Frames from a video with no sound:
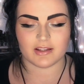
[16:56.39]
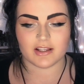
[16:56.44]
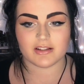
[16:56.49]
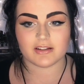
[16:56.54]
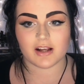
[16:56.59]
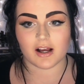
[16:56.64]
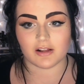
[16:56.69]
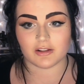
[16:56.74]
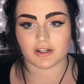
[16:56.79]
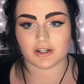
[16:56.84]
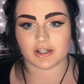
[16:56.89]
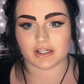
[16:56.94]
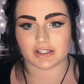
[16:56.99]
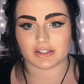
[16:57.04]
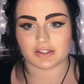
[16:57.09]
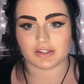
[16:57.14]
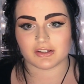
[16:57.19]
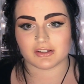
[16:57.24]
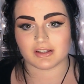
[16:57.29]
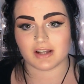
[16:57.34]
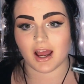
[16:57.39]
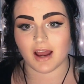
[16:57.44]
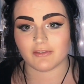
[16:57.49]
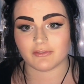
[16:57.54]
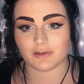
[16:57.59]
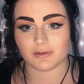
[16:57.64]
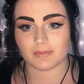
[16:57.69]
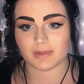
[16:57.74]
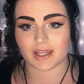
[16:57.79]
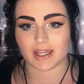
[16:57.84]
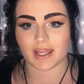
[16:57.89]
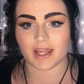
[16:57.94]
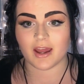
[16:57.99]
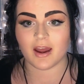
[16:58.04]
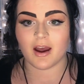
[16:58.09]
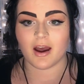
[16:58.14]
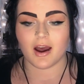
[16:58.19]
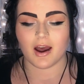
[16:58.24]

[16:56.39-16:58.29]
this color is just not for me,